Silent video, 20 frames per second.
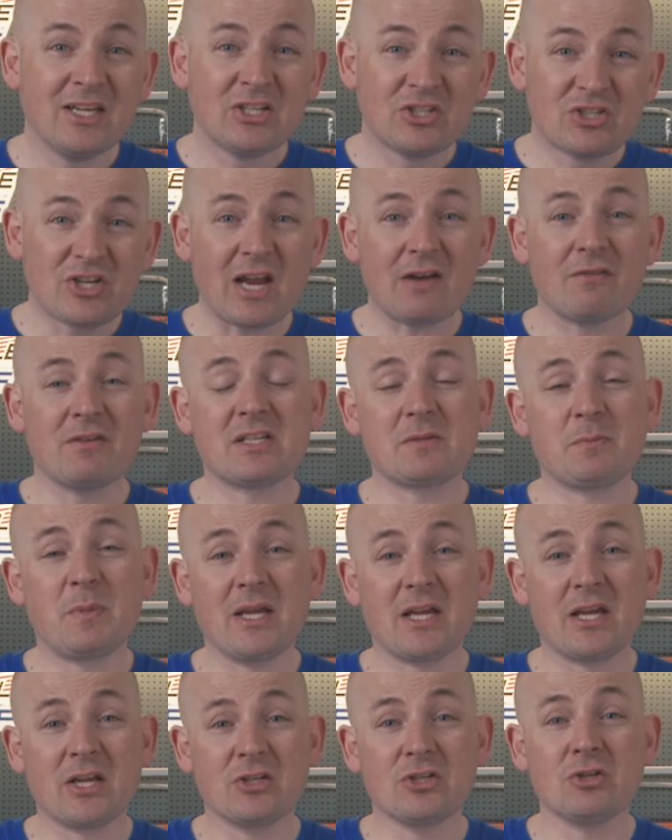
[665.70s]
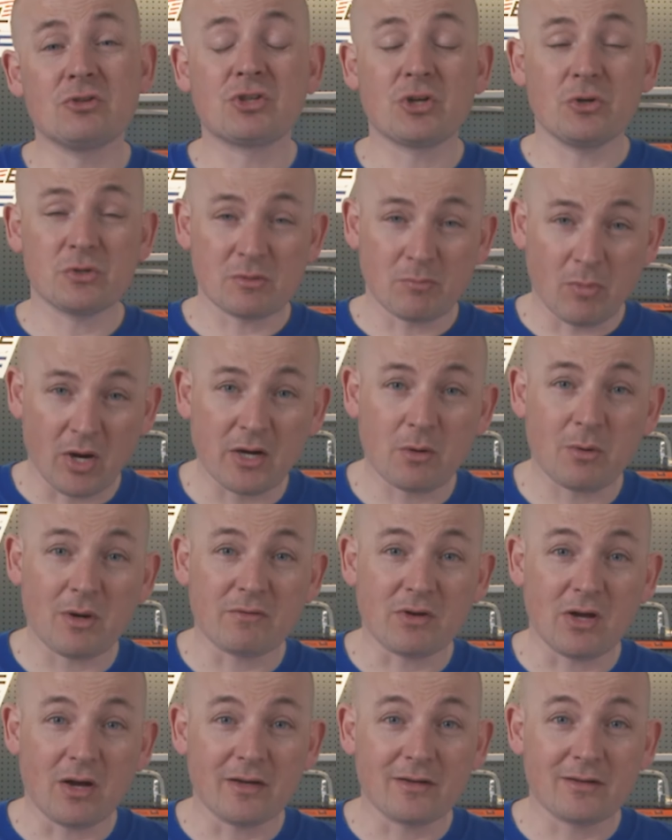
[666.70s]
generally speaking, you choose a microwave
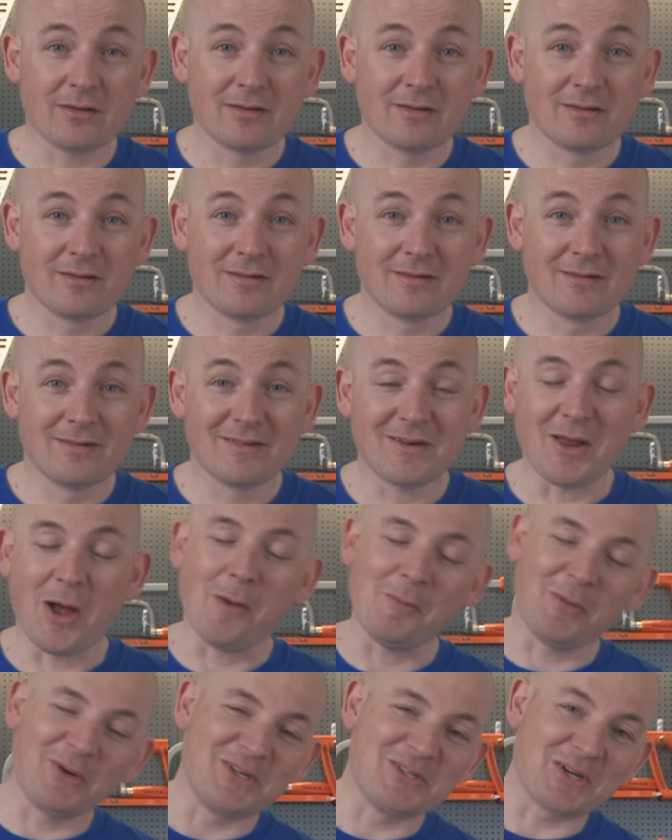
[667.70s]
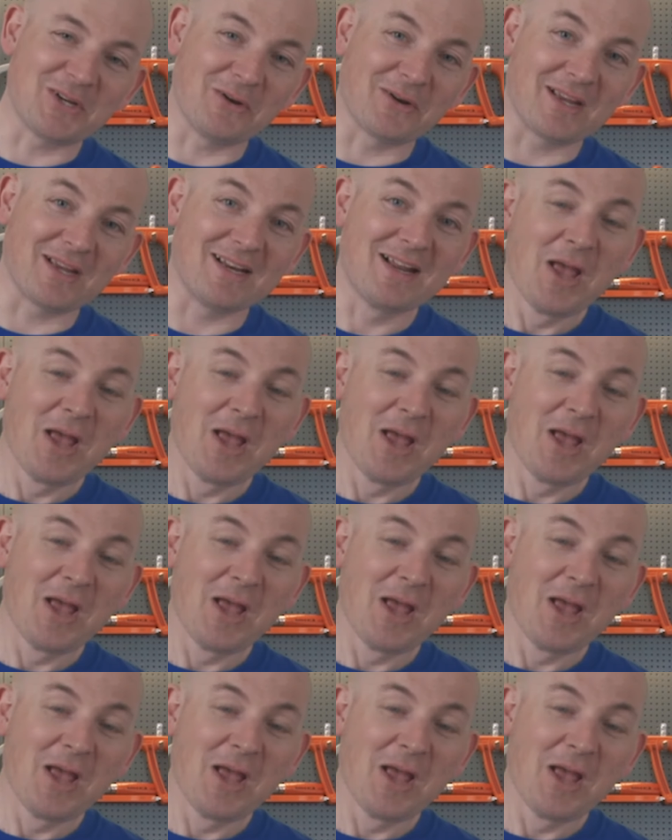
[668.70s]
guide. No, I'm only joking.